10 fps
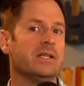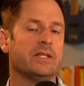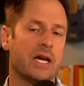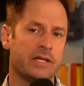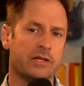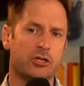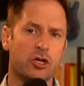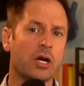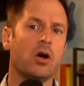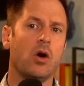died in a
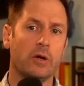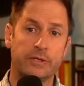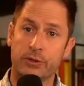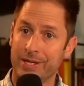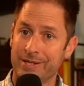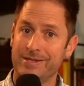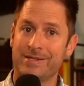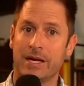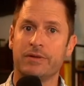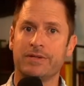truck, also in
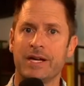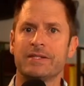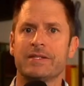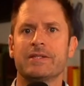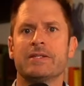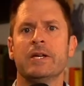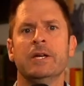South Texas.